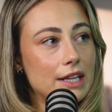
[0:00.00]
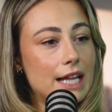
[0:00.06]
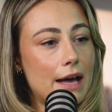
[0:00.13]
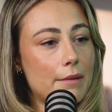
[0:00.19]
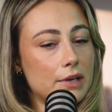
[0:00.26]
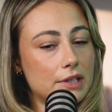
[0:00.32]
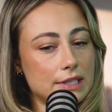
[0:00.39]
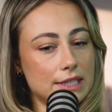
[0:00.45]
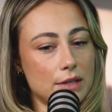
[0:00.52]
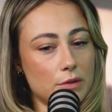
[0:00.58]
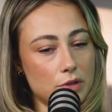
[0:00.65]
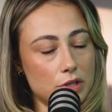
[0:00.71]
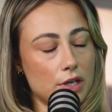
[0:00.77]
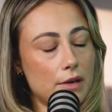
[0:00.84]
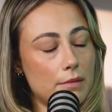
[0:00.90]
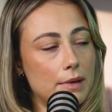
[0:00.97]
and there, because it will
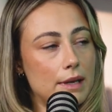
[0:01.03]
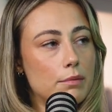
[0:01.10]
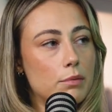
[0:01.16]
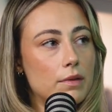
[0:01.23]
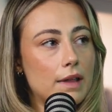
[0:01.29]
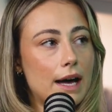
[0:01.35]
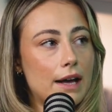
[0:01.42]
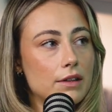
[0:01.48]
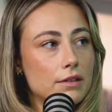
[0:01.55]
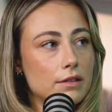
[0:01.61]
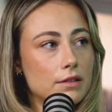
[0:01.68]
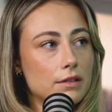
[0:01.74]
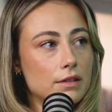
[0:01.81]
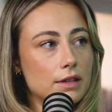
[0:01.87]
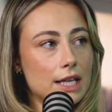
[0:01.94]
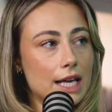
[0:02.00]
show people that
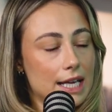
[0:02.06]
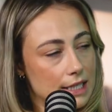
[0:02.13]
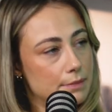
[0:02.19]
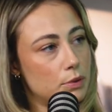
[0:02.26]
it is